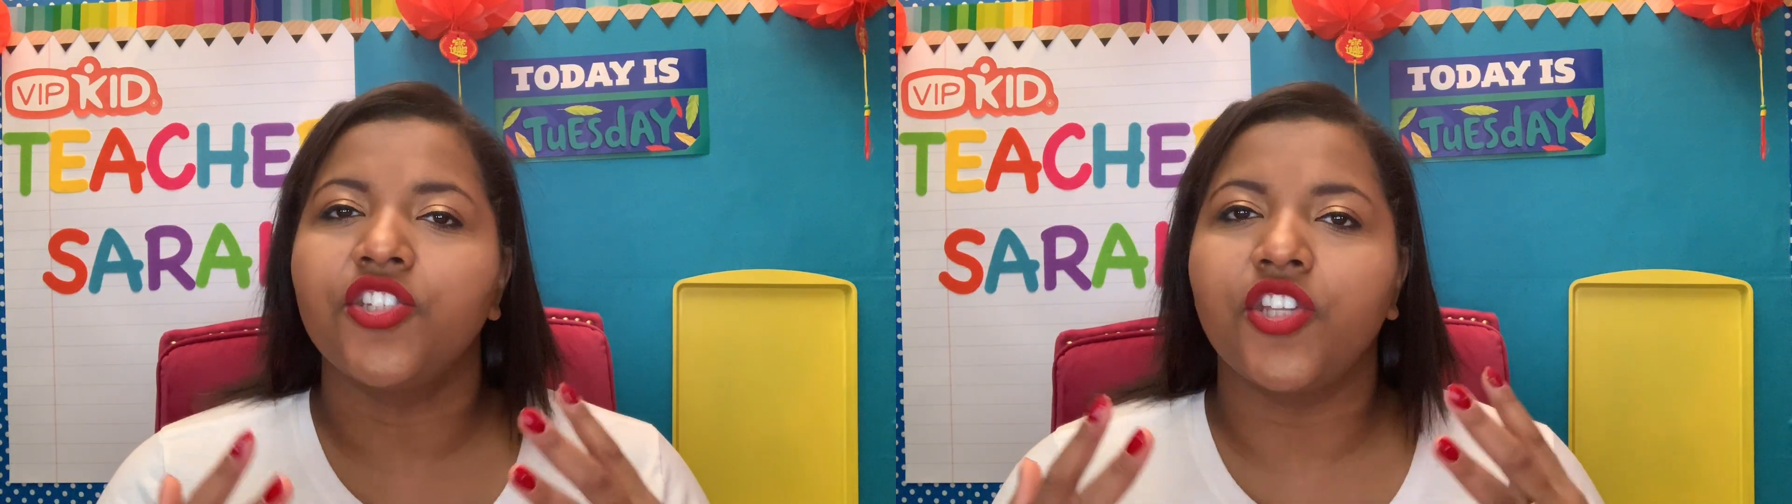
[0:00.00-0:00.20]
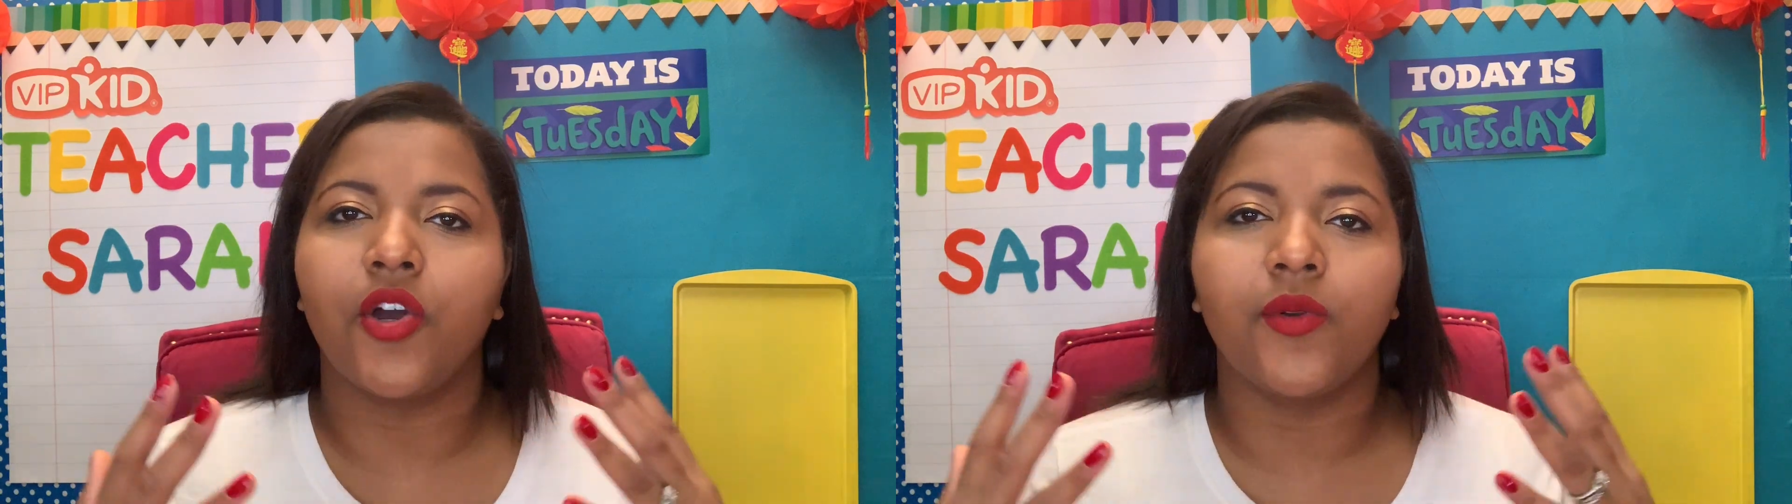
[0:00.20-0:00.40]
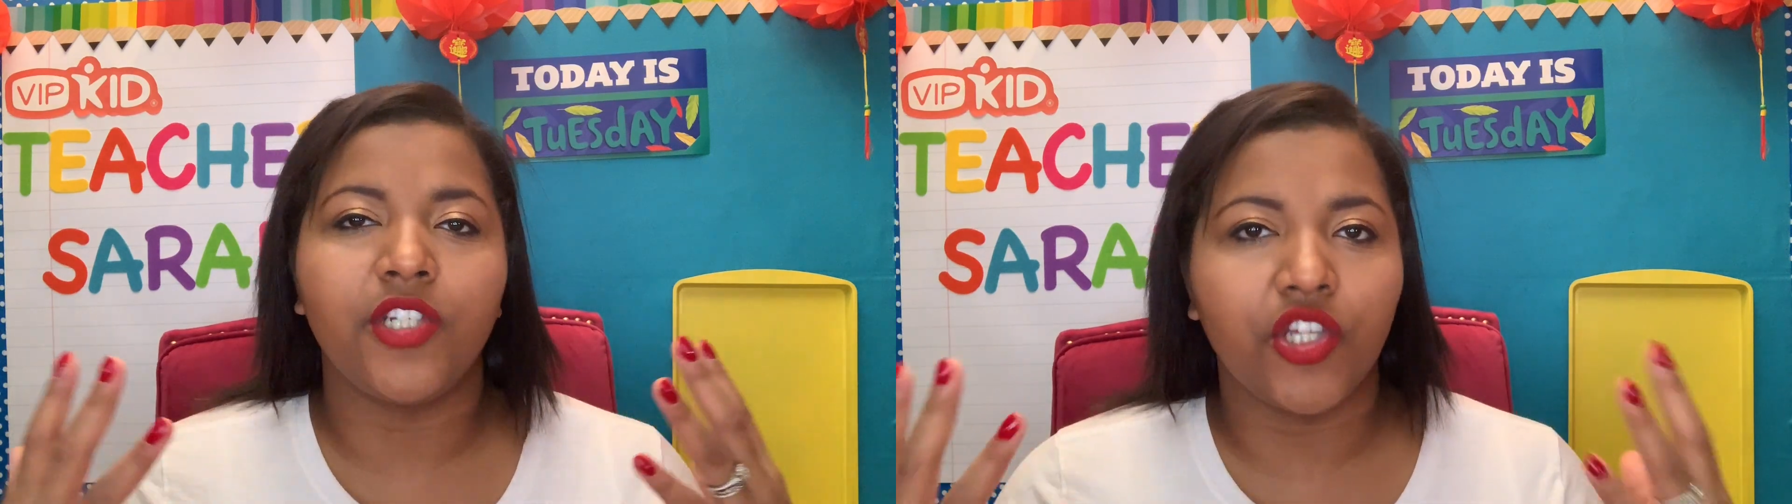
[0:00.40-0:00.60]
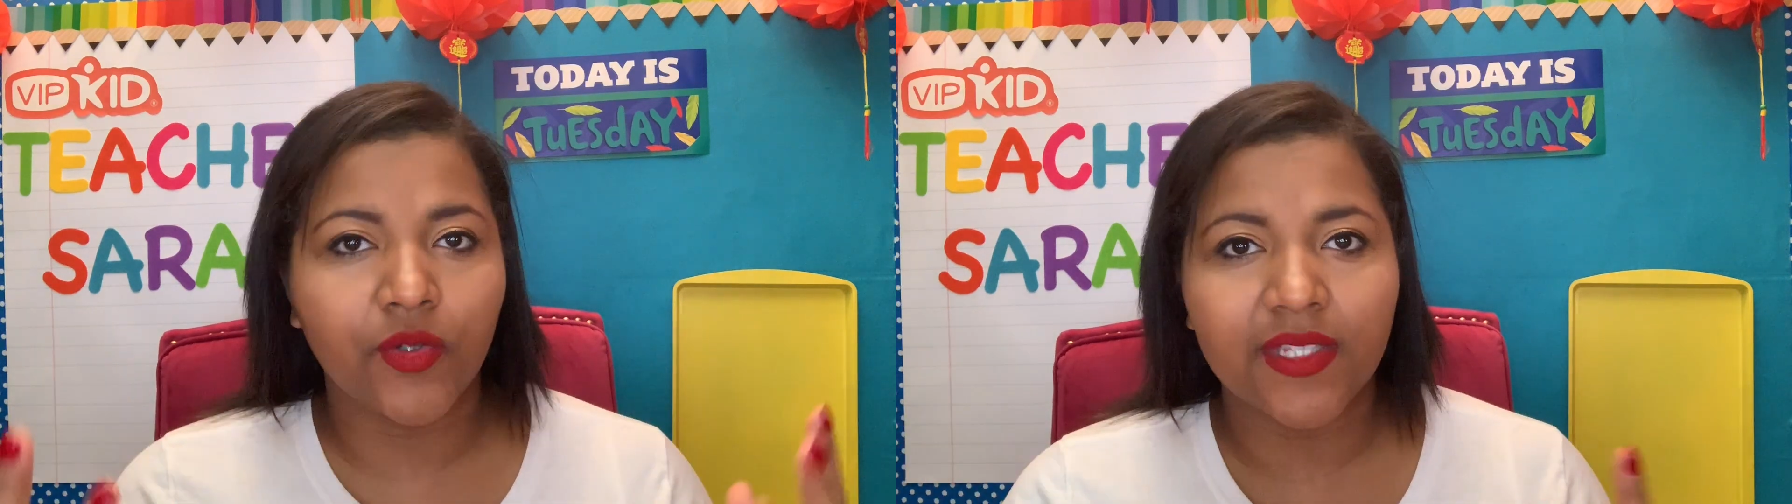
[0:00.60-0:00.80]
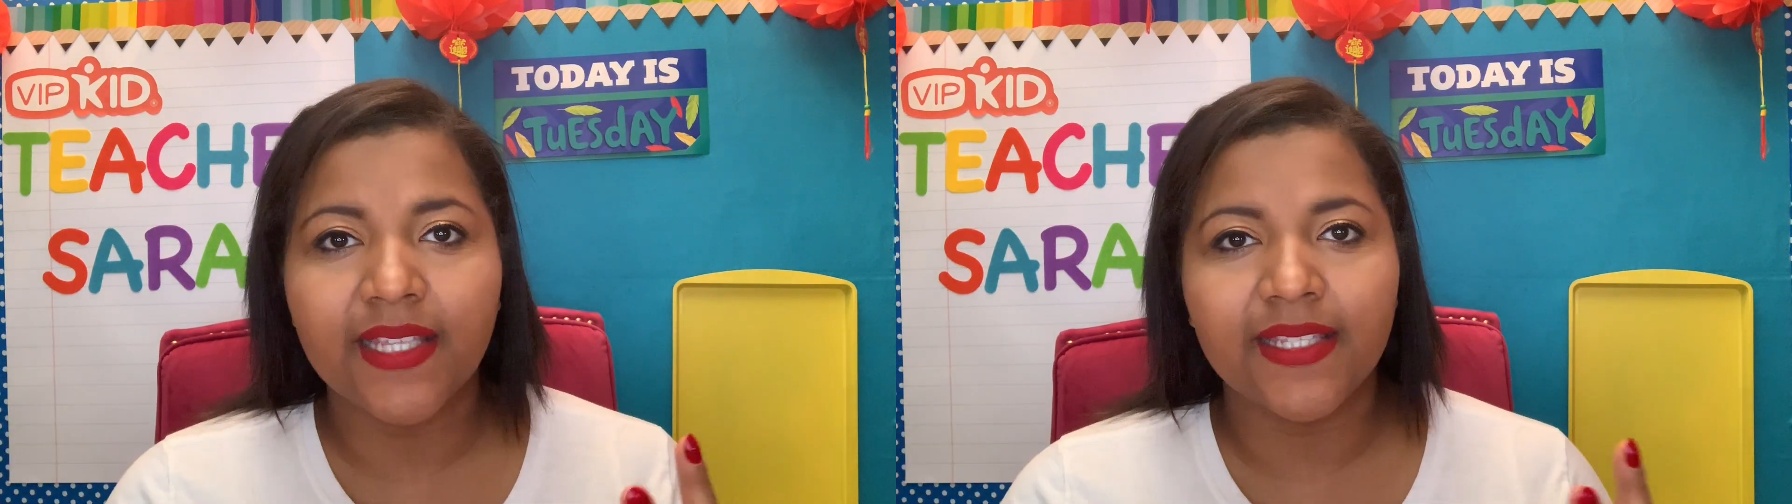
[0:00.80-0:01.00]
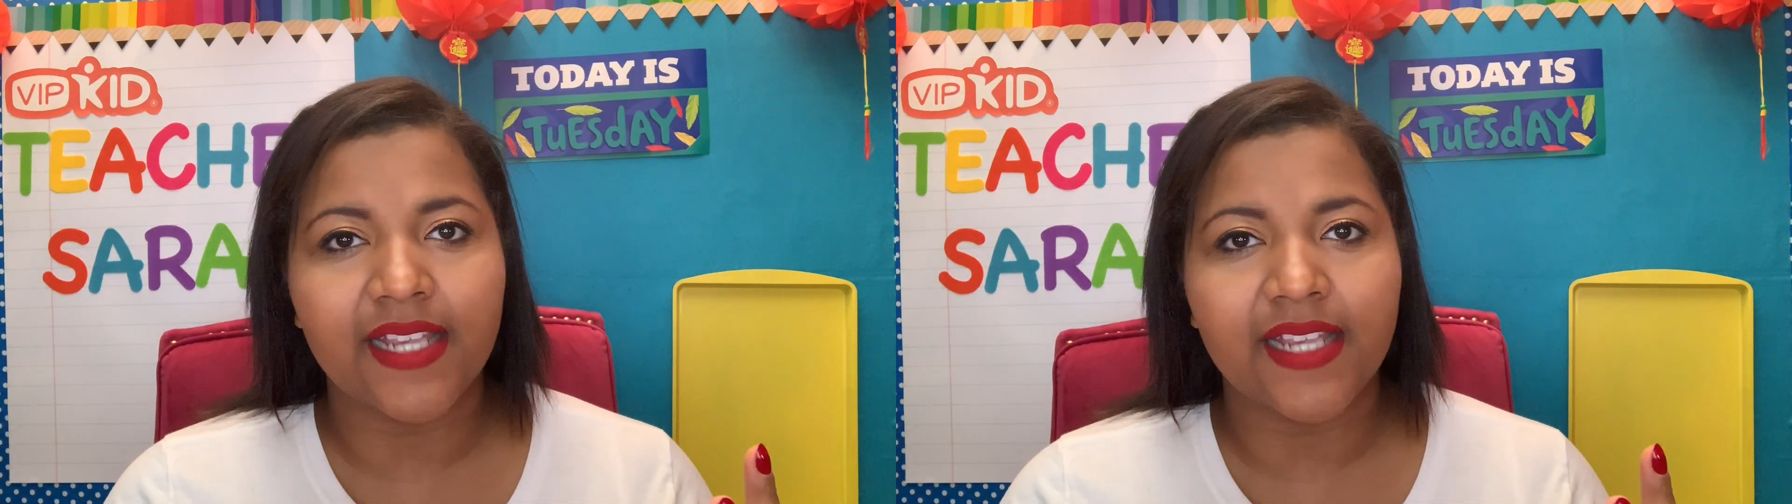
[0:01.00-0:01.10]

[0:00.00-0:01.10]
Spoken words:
So use this